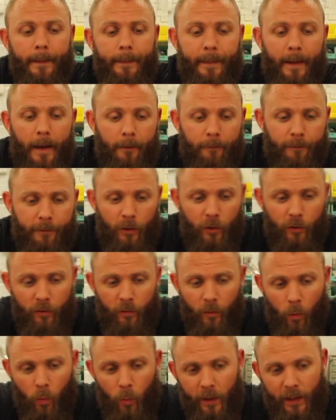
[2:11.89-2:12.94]
Now first
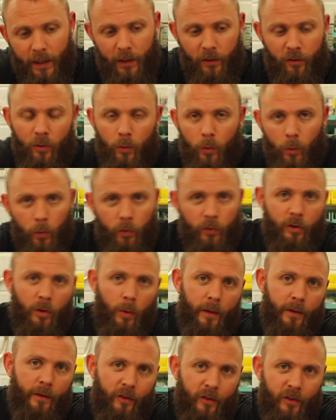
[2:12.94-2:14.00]
of all, we need to also
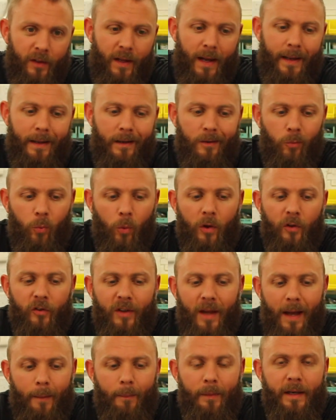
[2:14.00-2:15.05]
understand
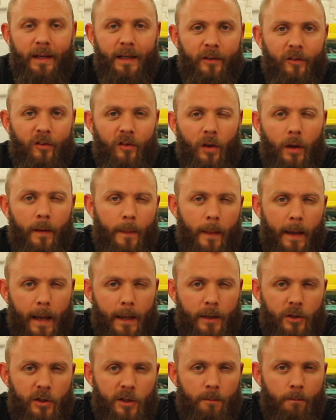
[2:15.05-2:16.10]
what's happening inside the
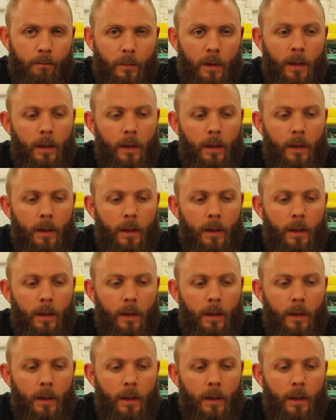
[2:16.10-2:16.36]
engine.